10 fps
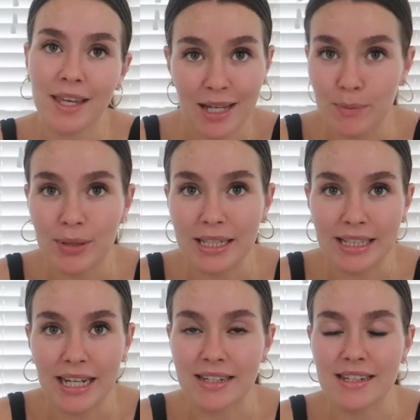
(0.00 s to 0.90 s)

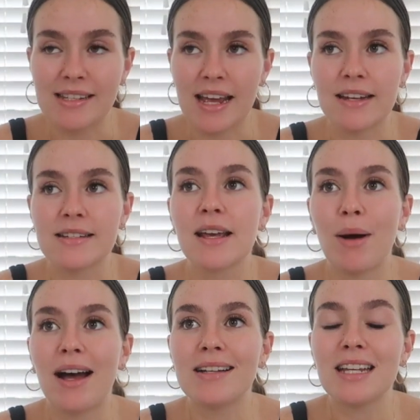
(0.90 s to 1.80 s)
completely understand.
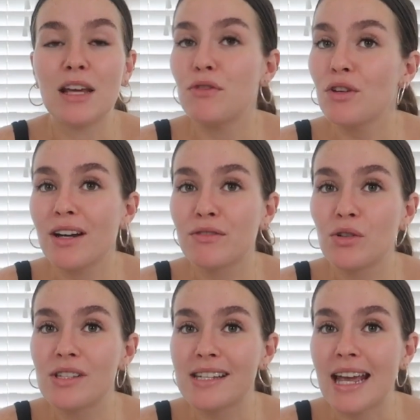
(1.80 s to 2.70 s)
But if you have
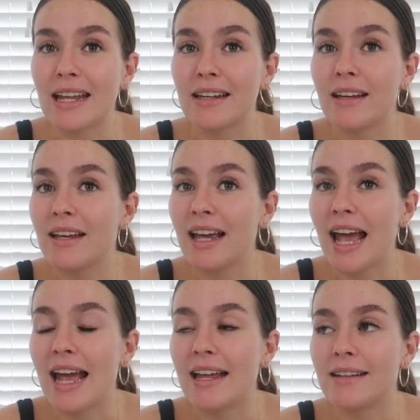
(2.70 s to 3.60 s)
good skin
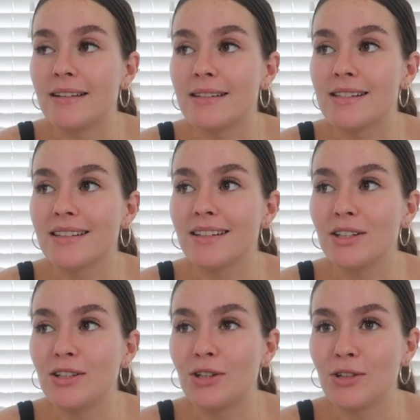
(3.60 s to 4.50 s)
and
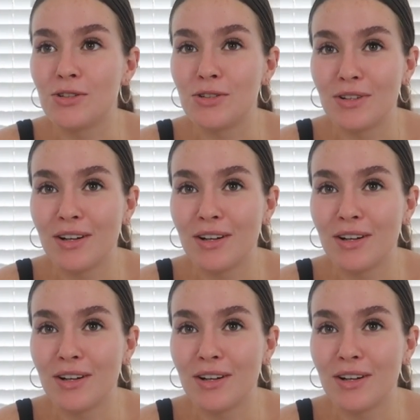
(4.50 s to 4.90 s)
you